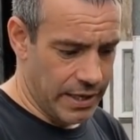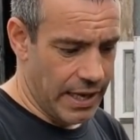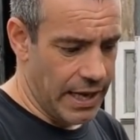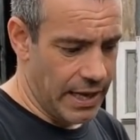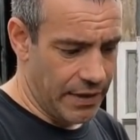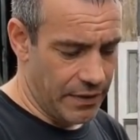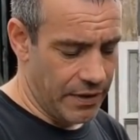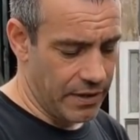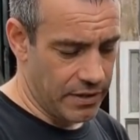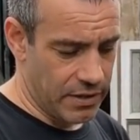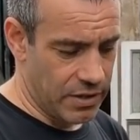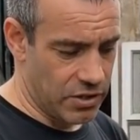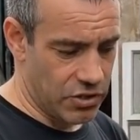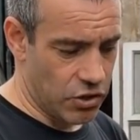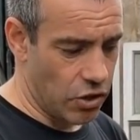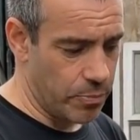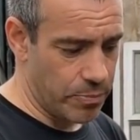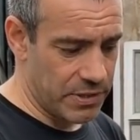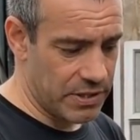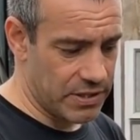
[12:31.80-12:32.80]
Yeah, the
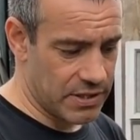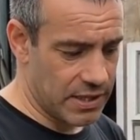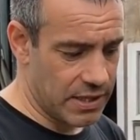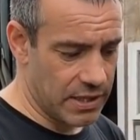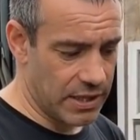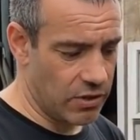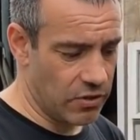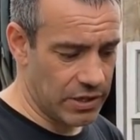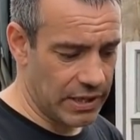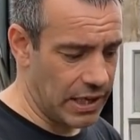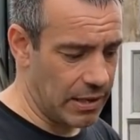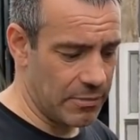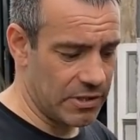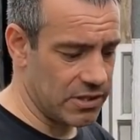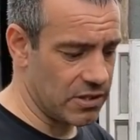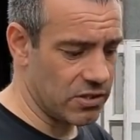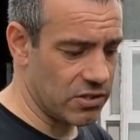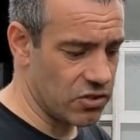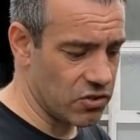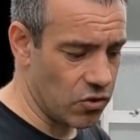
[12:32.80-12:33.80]
shop is still there on the
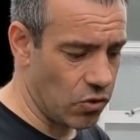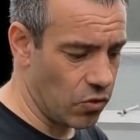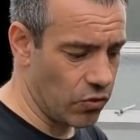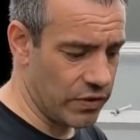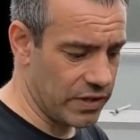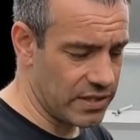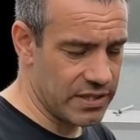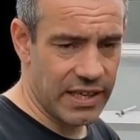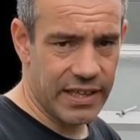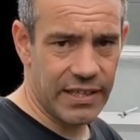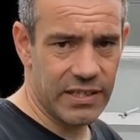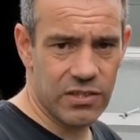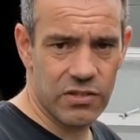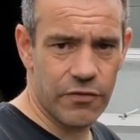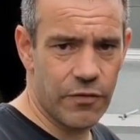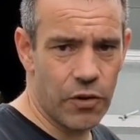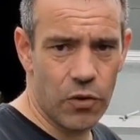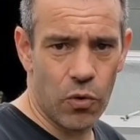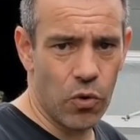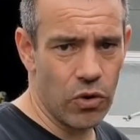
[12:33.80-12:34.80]
Amazon store. There's links
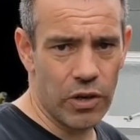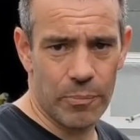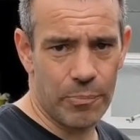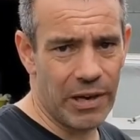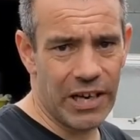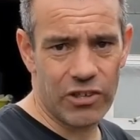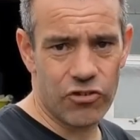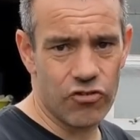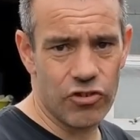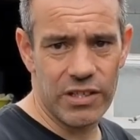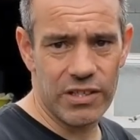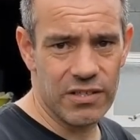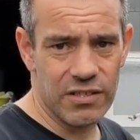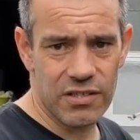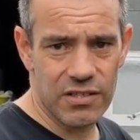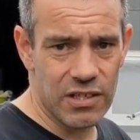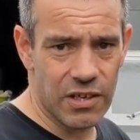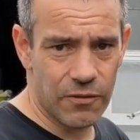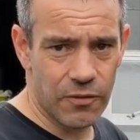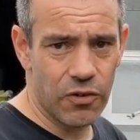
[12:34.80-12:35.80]
for all the batteries and
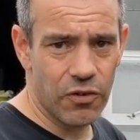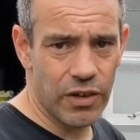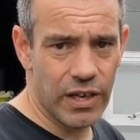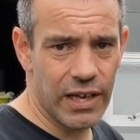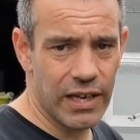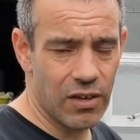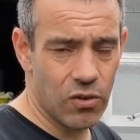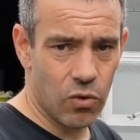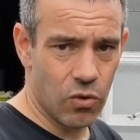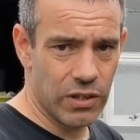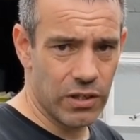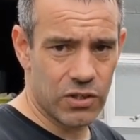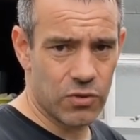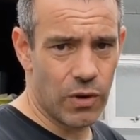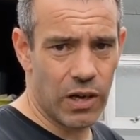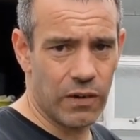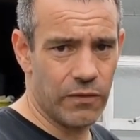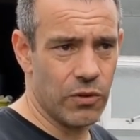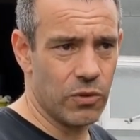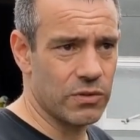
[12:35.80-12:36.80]
stuff on there, and all the
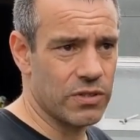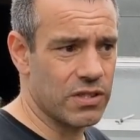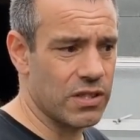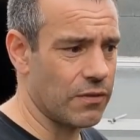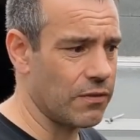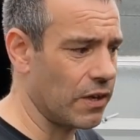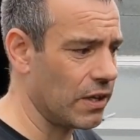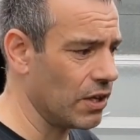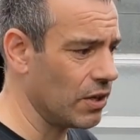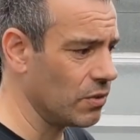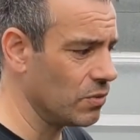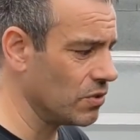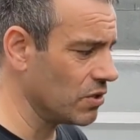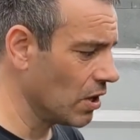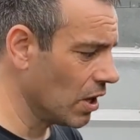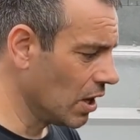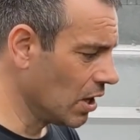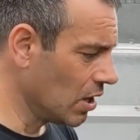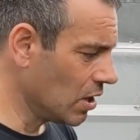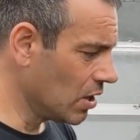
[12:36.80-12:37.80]
12 volt stuff I use.
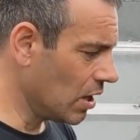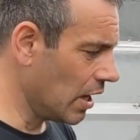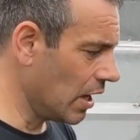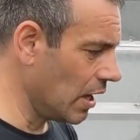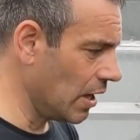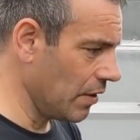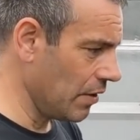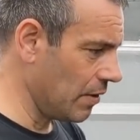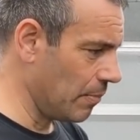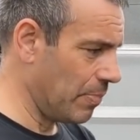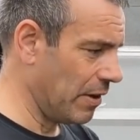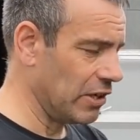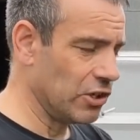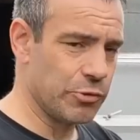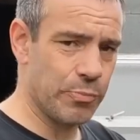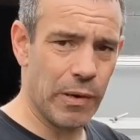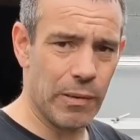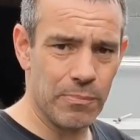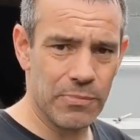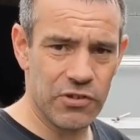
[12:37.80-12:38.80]
The bilge
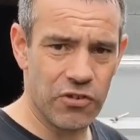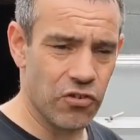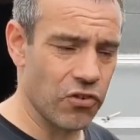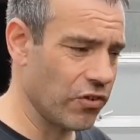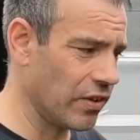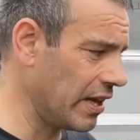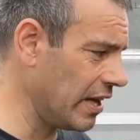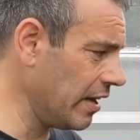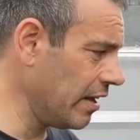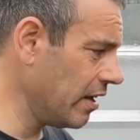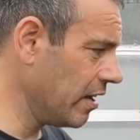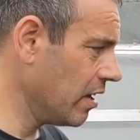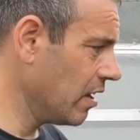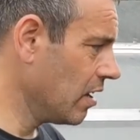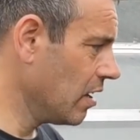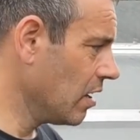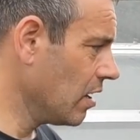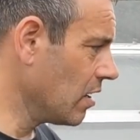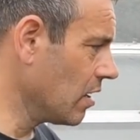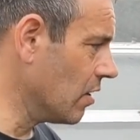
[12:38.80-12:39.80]
pumps are on there.
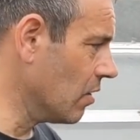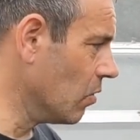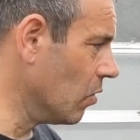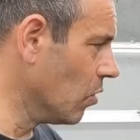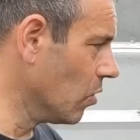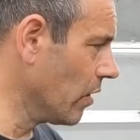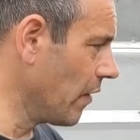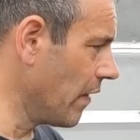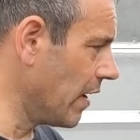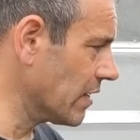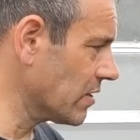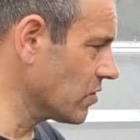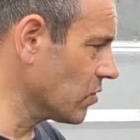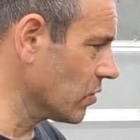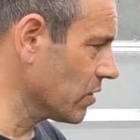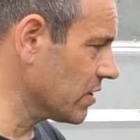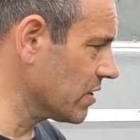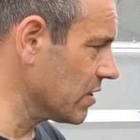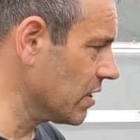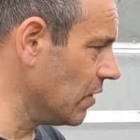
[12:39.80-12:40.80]
You know, all of that sort
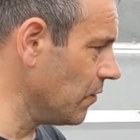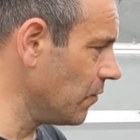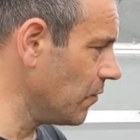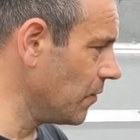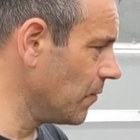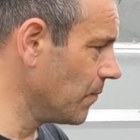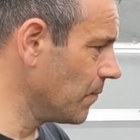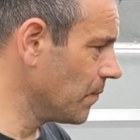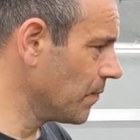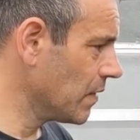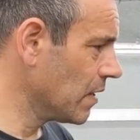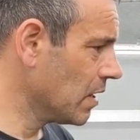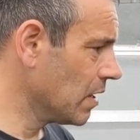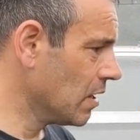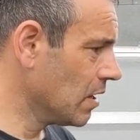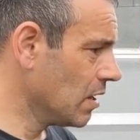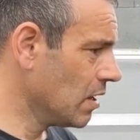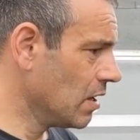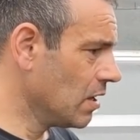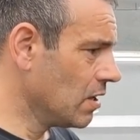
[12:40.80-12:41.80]
of stuff.
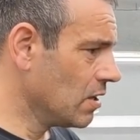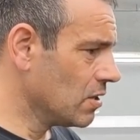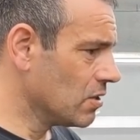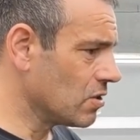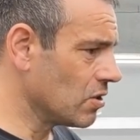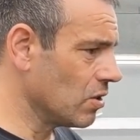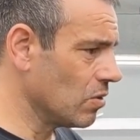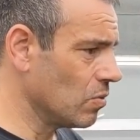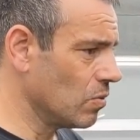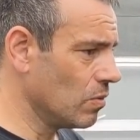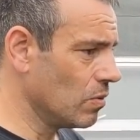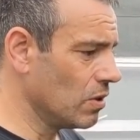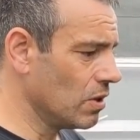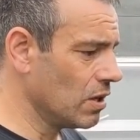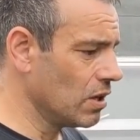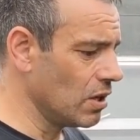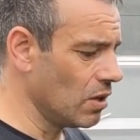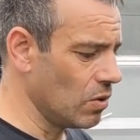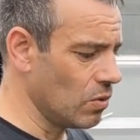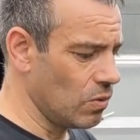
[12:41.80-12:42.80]
So, you
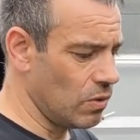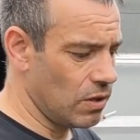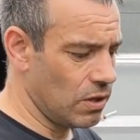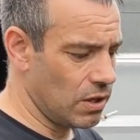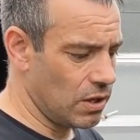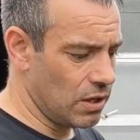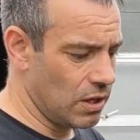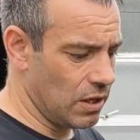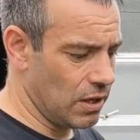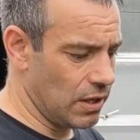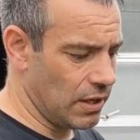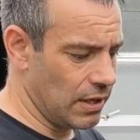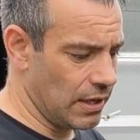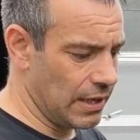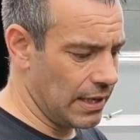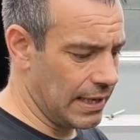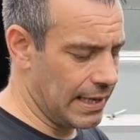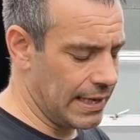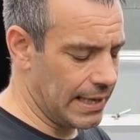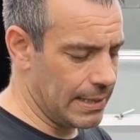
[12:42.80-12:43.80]
know,
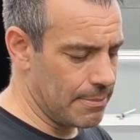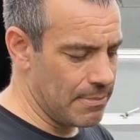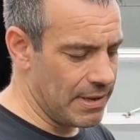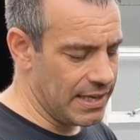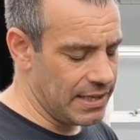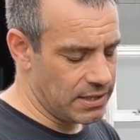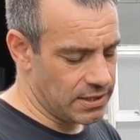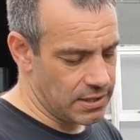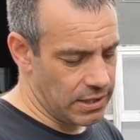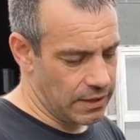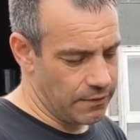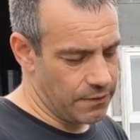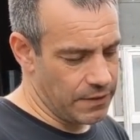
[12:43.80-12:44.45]
it makes life